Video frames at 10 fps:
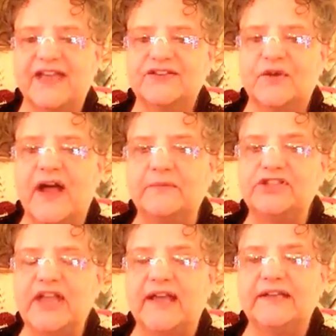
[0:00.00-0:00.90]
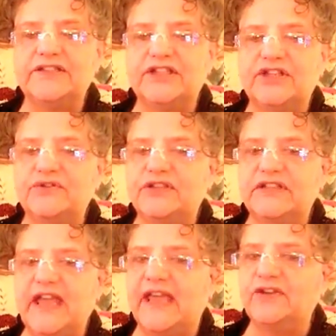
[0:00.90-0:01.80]
So I'm challenging you
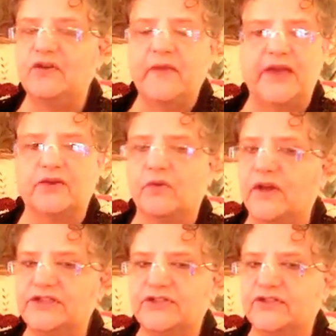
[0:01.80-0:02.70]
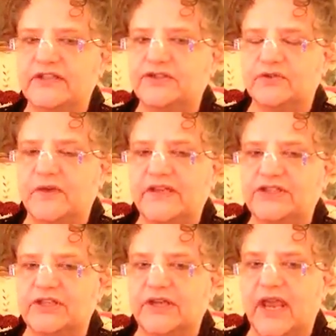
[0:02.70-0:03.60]
today, no matter what your
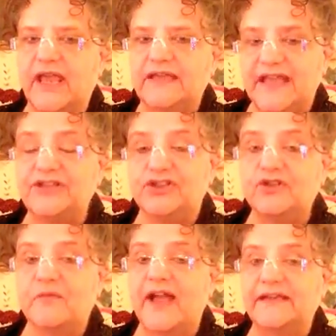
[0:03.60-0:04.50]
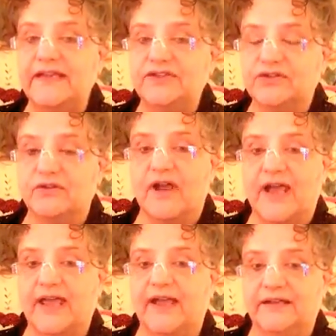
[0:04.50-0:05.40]
situation, yes, you might need to
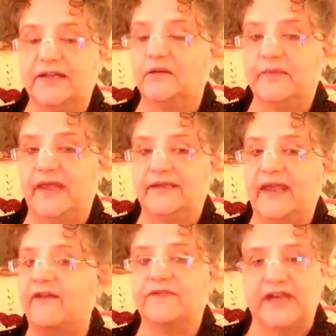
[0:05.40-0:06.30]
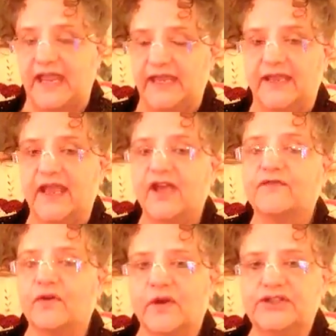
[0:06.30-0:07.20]
cry a little bit every day
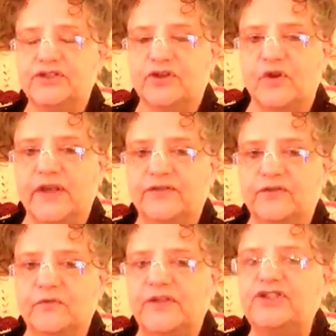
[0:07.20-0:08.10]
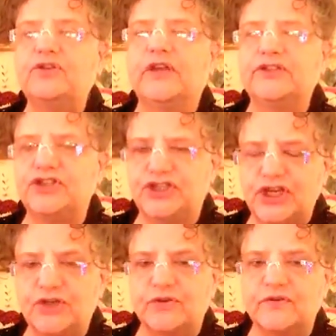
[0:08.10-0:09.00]
for what you're going through, but you can
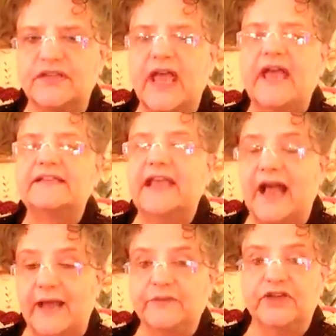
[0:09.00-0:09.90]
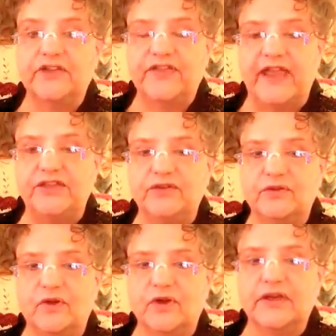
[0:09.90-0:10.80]
choose, say, I'm going to thank
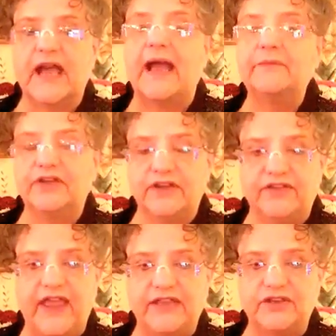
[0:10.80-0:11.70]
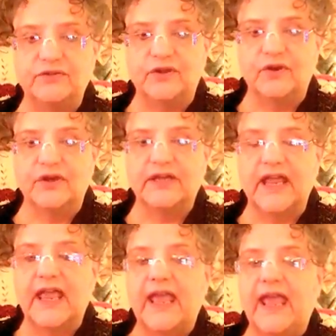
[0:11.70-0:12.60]
you, Lord. I'm going to thank you, Lord.
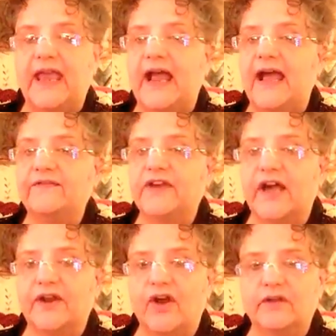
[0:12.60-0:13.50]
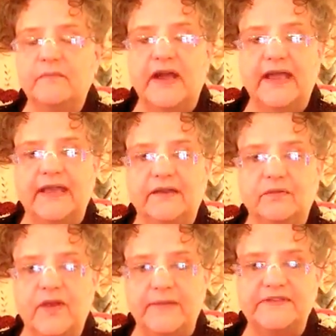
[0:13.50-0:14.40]
And I've got on my
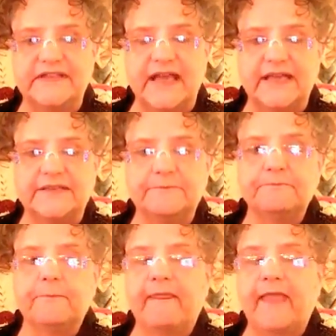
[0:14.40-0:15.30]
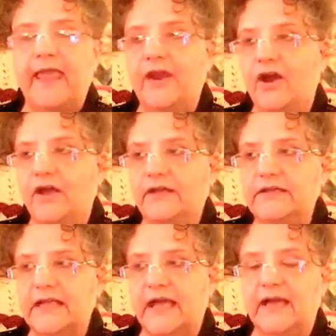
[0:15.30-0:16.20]
website, and
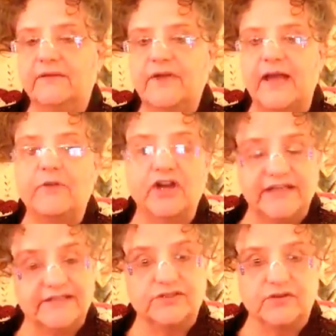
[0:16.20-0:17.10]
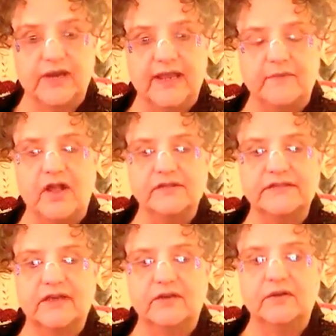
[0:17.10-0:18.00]
on I'm on Instagram
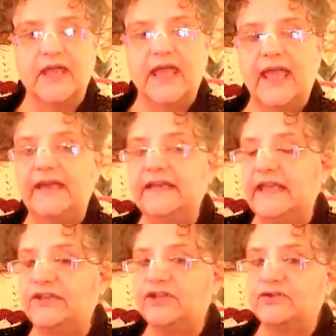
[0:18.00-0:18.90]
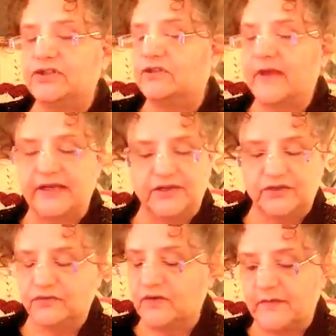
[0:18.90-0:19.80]
also. And again, YouTube, I don't
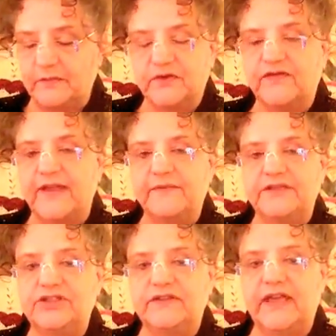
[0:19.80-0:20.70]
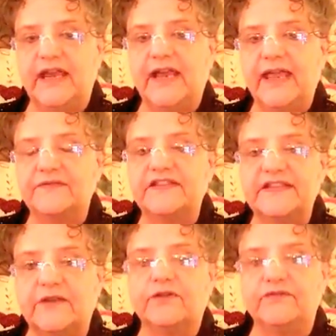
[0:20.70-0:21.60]
know, remember if I mentioned that, I have
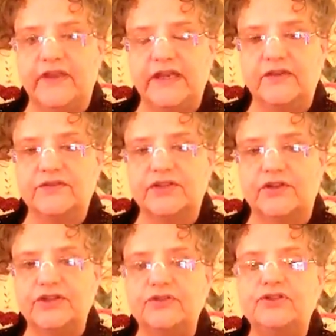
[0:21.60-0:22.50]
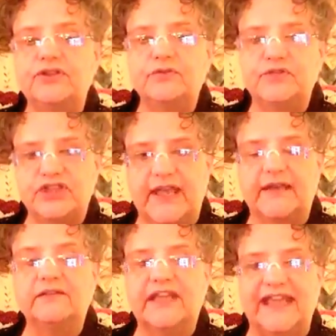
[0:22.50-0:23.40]
several videos on YouTube
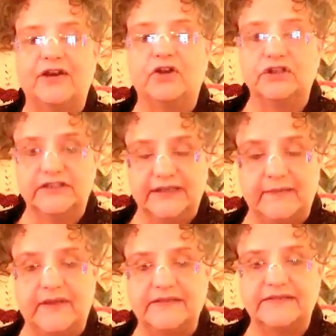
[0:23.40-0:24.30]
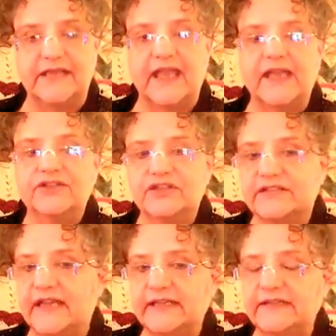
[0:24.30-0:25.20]
channel Carol Clemans.
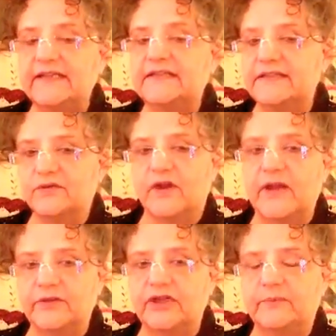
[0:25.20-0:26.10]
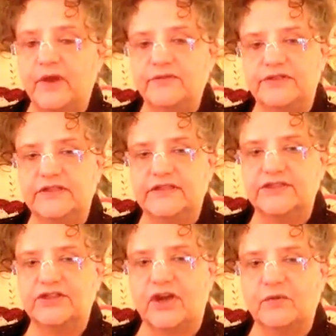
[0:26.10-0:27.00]
Just like this is where I'm going to post it to
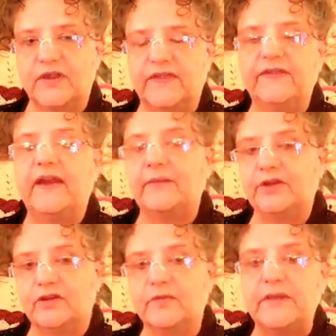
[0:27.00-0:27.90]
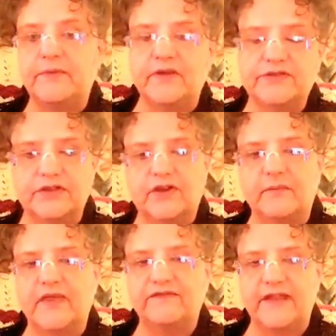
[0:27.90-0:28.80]
start with, and then I'm going to repost it
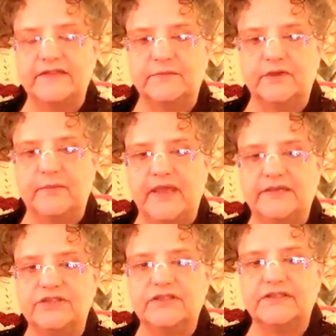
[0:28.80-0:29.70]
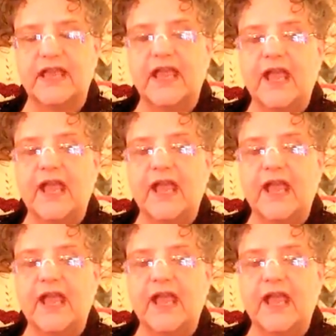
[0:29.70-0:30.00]
on my Facebook pages.